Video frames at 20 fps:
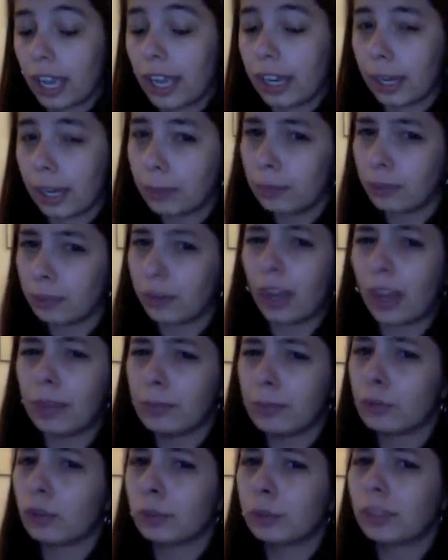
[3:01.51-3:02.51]
And I'm
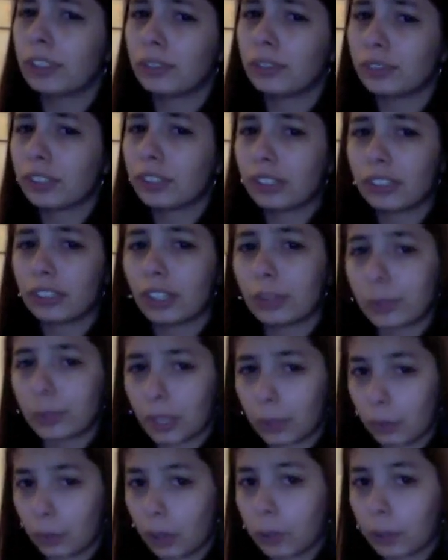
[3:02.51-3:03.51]
normally freaked out
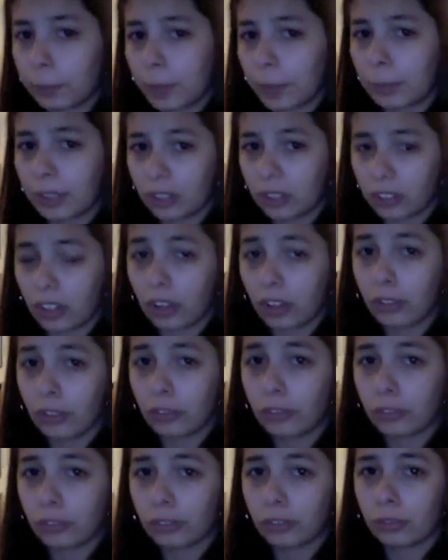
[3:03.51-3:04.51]
when I walk by
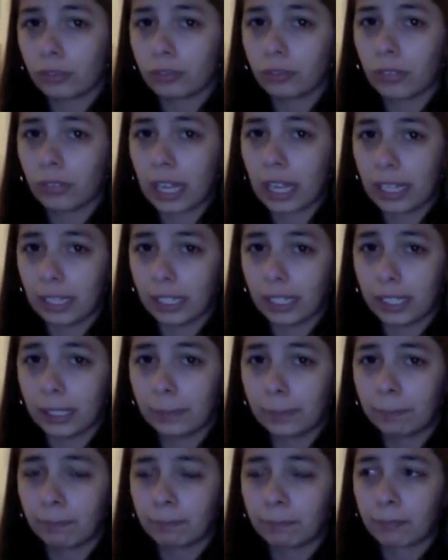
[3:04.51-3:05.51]
myself at
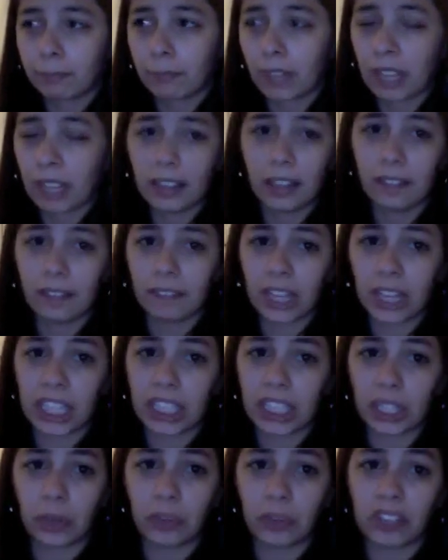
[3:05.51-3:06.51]
night, and then
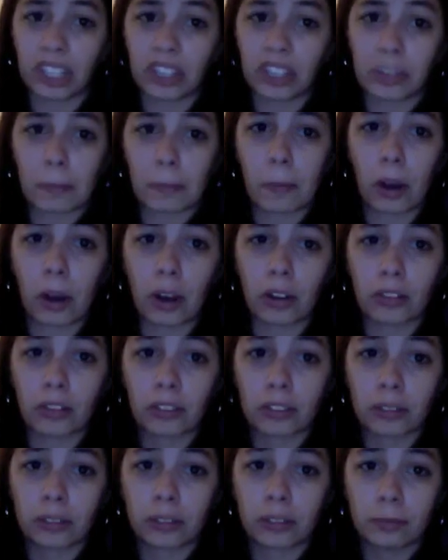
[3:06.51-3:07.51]
Violet goes and gets
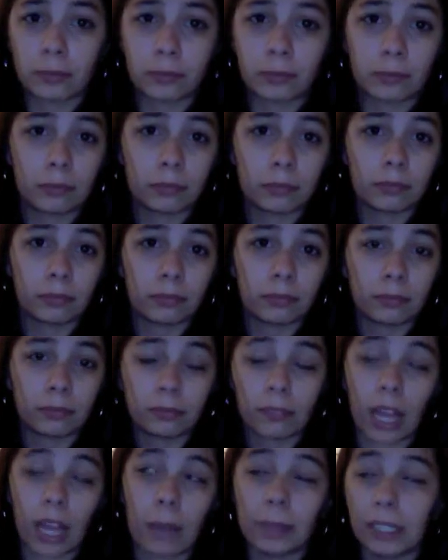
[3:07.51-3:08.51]
mugged.
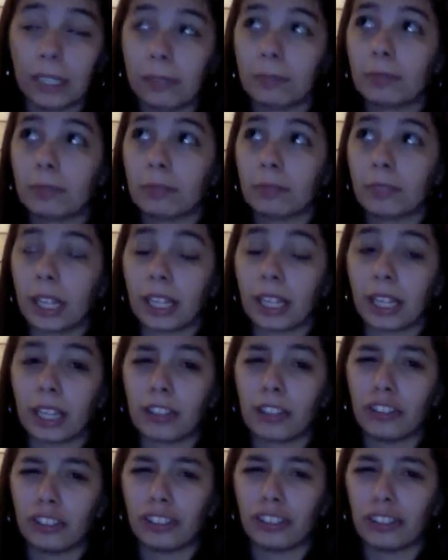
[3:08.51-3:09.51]
I mean, then
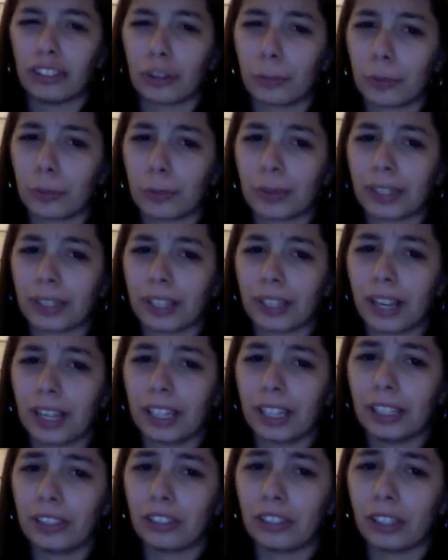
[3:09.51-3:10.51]
again, she did almost put the guy
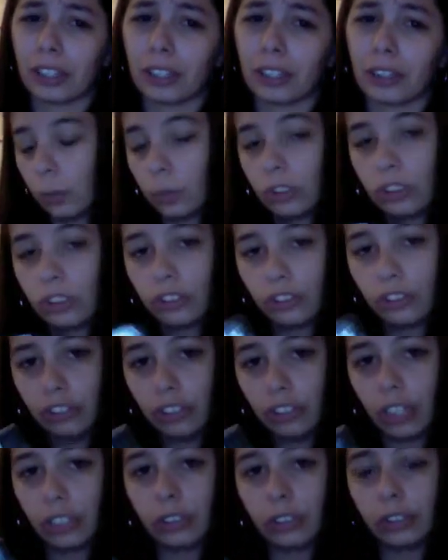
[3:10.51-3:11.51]
in jail.
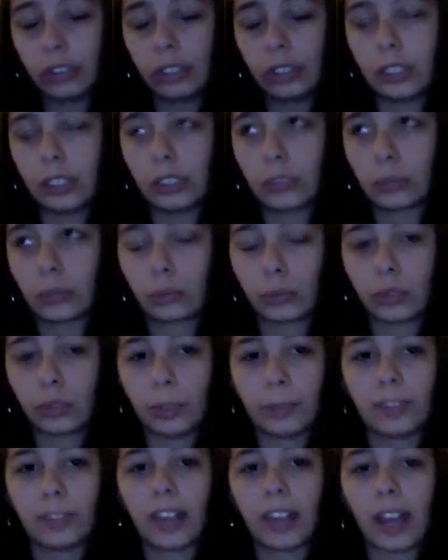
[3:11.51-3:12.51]
Genuinely
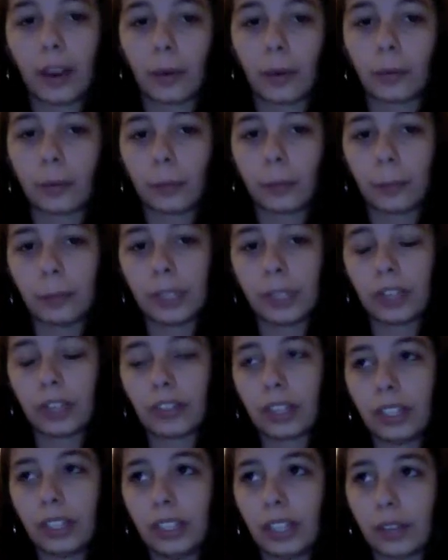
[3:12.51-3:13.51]
creeped out because
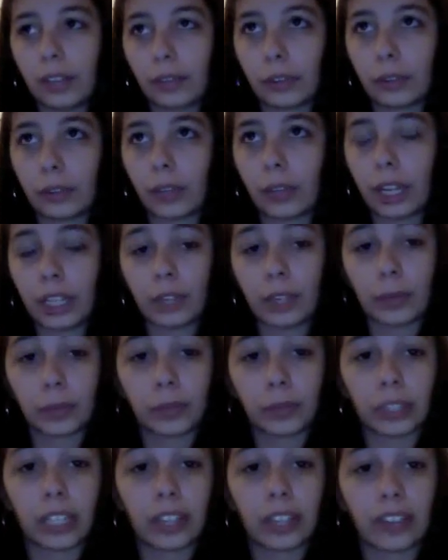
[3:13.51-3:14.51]
I never
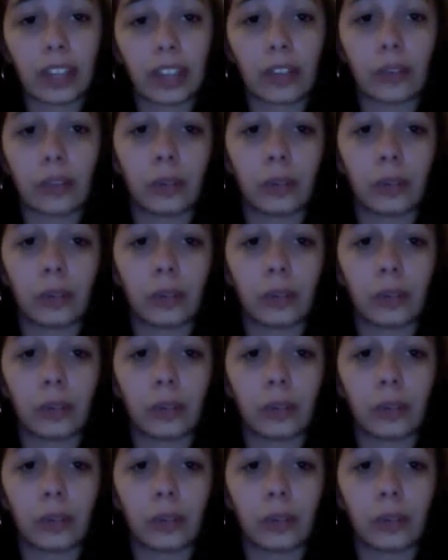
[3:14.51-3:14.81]
realized that.